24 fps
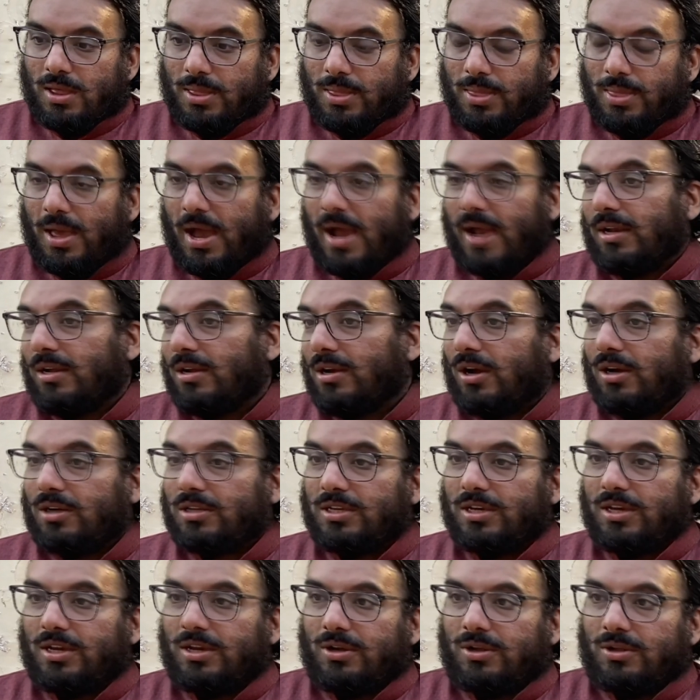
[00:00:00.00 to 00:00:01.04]
That
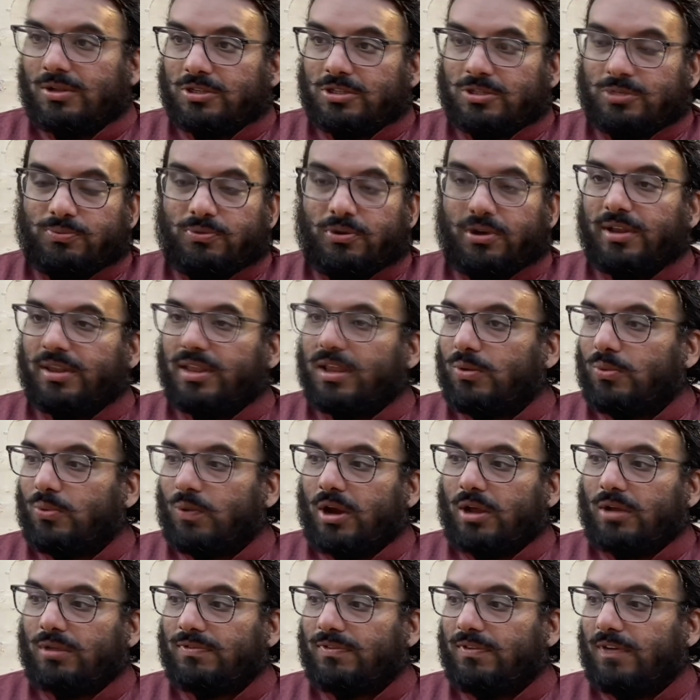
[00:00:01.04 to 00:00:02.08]
cocktail spread like
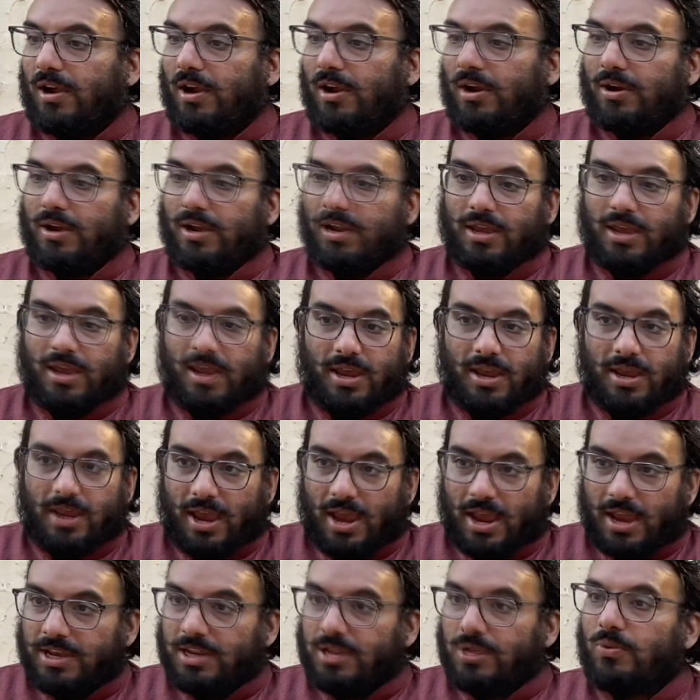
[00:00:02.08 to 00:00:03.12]
wildfire.
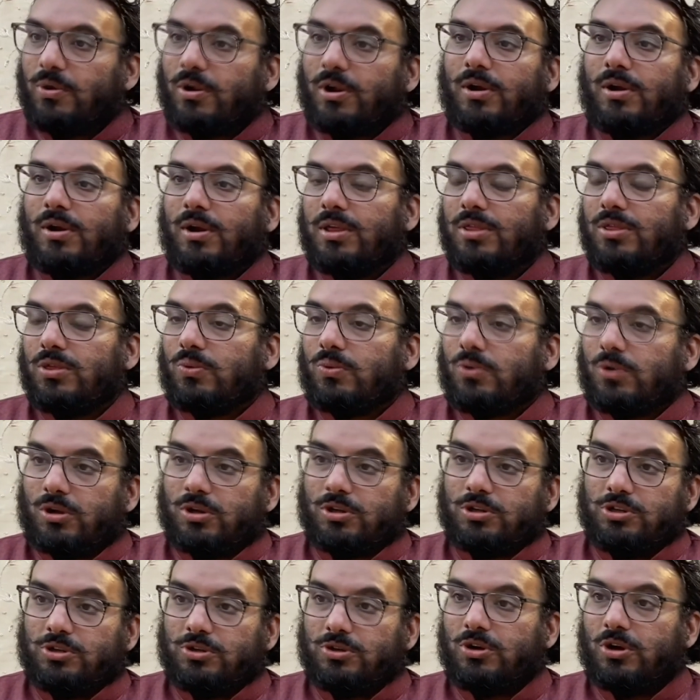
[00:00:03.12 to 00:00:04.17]
Anywhere in the
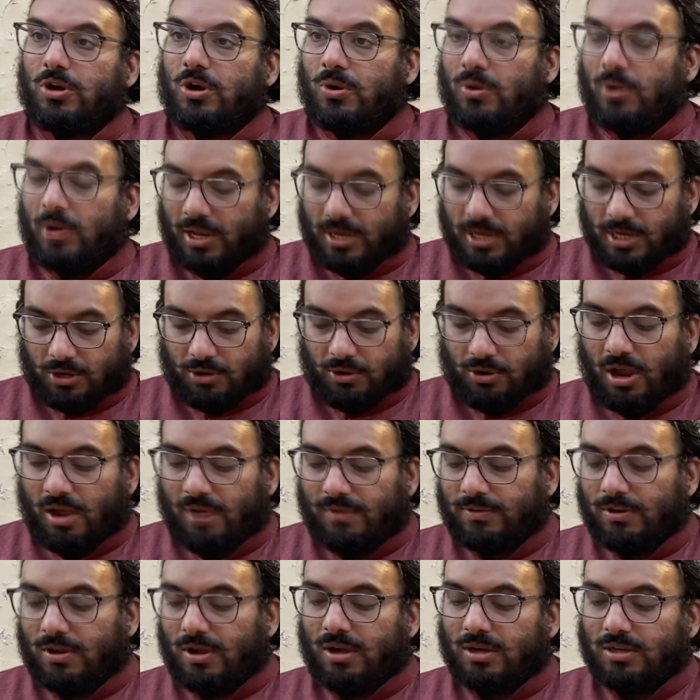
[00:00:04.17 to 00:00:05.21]
world you go, any
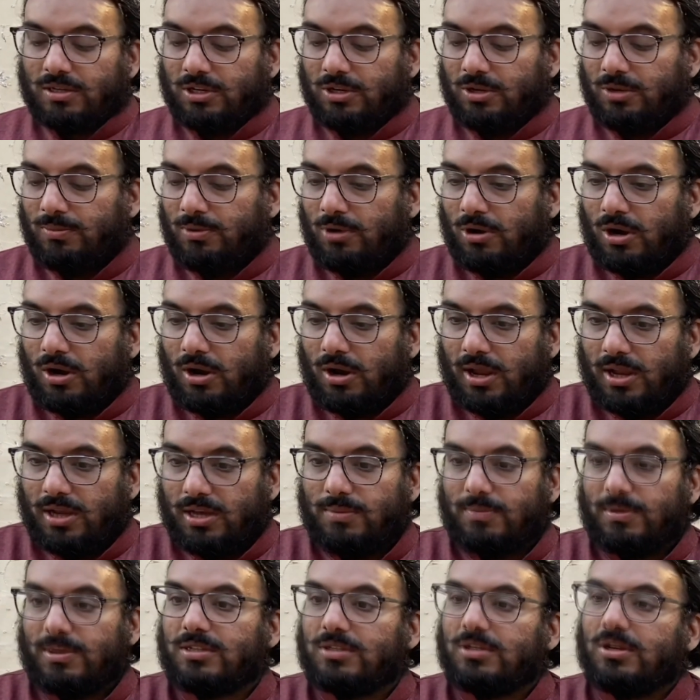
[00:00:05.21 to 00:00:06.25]
craft cocktail bar, any
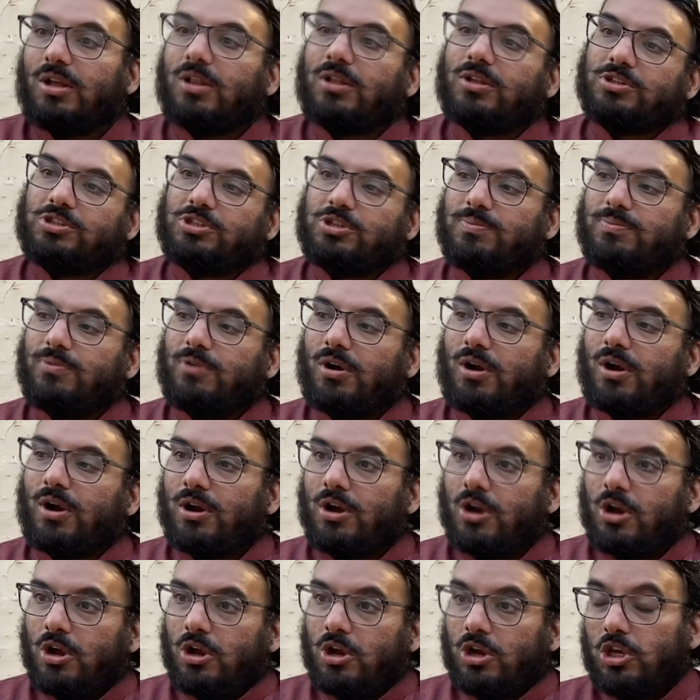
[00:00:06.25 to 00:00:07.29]
mixology bar,
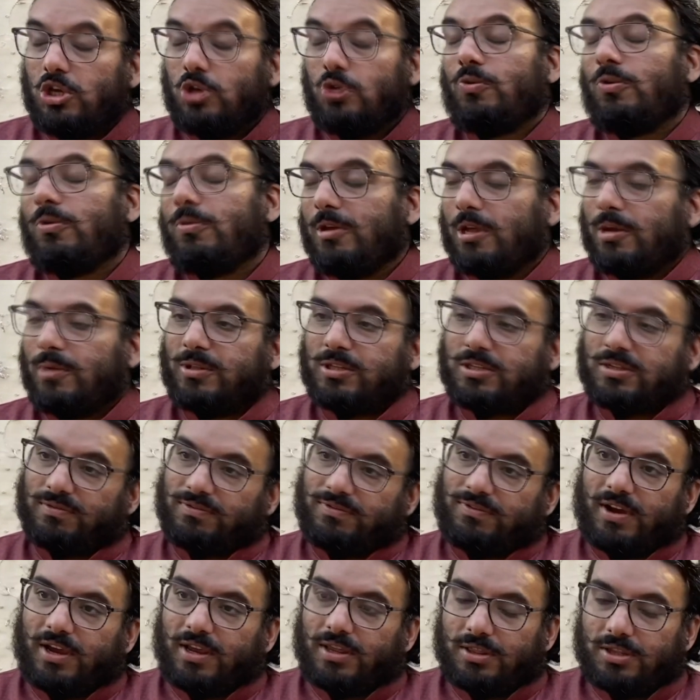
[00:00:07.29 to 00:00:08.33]
you will be able to
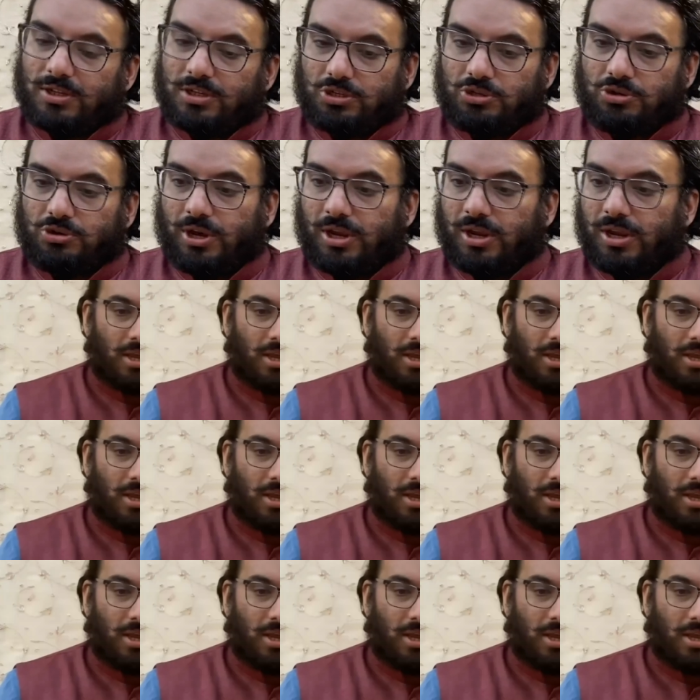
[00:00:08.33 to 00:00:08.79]
find this drink.